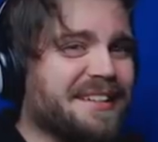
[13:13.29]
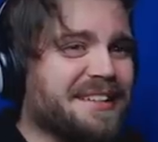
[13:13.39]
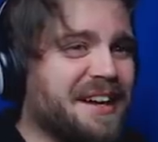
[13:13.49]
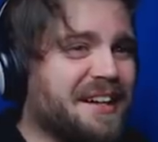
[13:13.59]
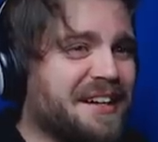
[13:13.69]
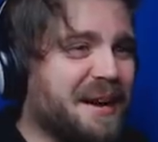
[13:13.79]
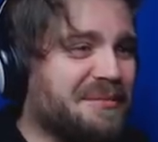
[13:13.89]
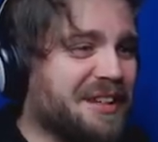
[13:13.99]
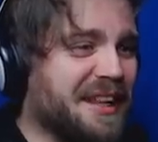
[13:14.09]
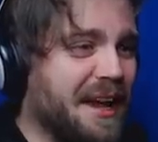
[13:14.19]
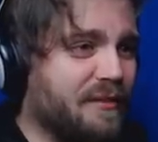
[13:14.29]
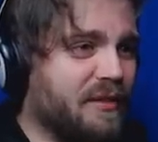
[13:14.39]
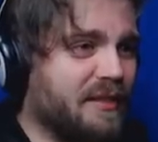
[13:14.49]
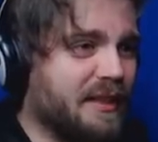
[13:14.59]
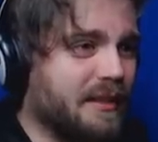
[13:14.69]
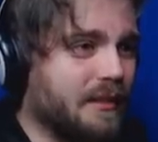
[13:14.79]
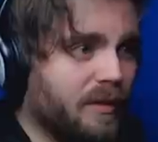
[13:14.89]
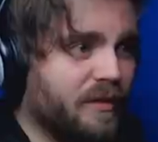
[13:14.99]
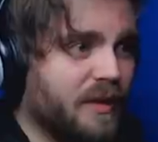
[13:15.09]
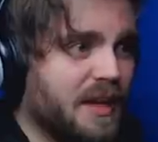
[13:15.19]
It's gonna come to life, isn't it?
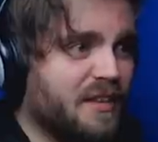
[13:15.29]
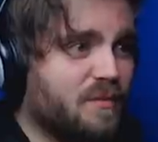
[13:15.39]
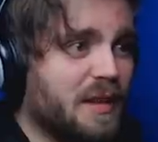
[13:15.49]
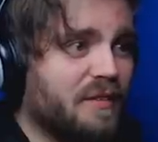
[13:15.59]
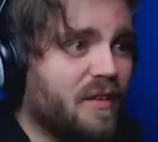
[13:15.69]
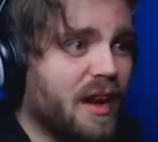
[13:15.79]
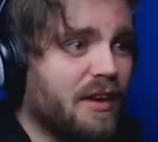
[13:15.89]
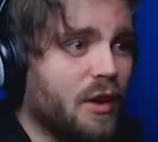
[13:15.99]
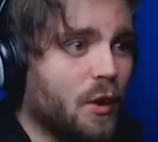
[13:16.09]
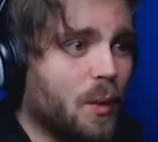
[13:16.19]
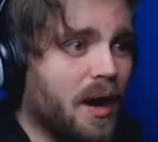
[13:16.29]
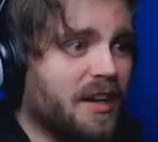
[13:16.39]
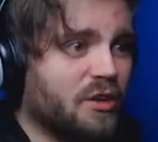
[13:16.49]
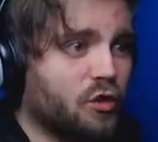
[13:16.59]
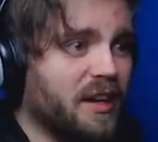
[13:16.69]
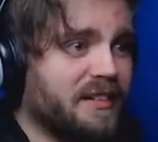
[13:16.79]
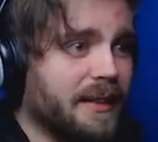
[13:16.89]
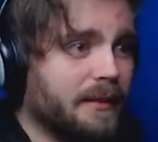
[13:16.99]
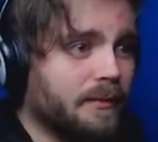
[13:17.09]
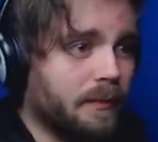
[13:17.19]
Forgive me if I don't quite trust it.